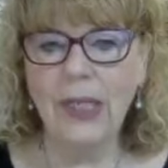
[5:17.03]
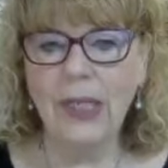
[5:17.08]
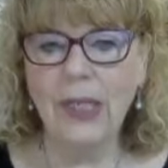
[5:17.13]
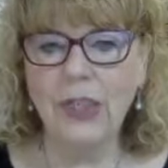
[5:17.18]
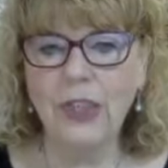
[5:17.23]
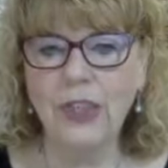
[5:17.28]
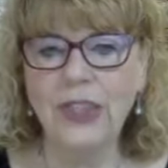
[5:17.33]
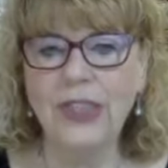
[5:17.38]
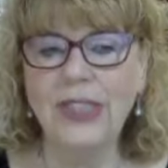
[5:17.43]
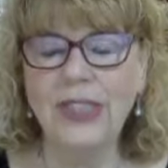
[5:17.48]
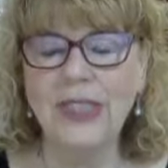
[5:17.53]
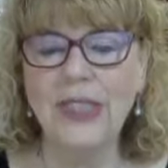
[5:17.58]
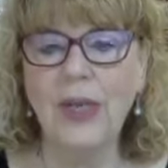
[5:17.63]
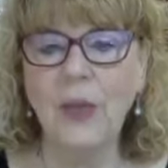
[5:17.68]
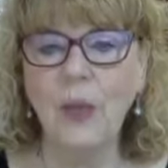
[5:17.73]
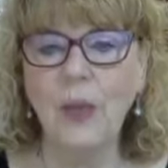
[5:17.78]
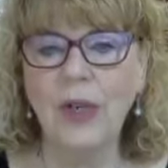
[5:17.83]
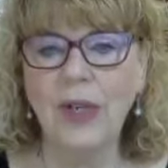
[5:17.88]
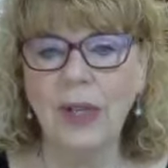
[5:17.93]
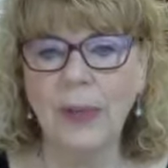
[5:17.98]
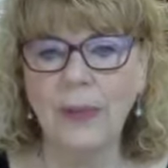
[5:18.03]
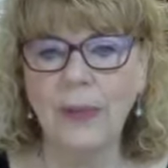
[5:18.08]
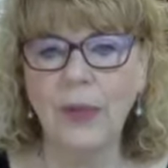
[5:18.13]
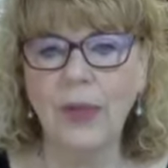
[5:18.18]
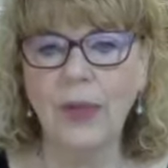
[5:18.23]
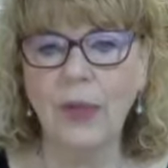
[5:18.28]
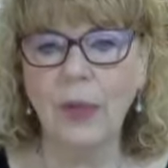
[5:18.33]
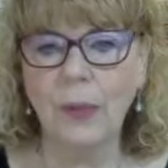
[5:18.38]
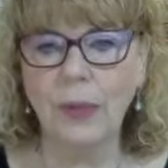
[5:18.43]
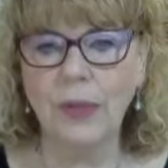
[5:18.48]
she does not work up to
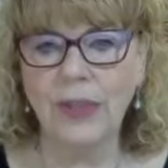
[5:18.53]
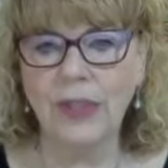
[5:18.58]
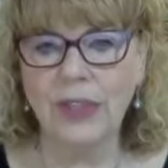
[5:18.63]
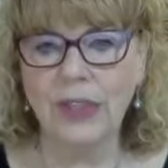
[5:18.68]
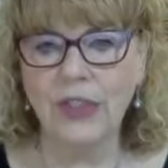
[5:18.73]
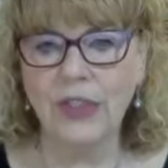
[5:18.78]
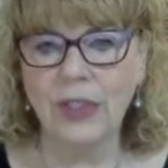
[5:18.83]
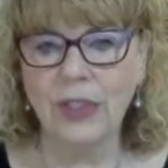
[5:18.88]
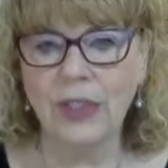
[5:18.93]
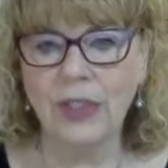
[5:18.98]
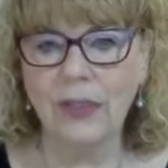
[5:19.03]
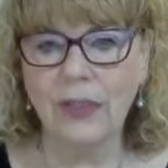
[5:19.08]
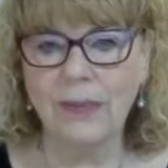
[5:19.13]
her potential.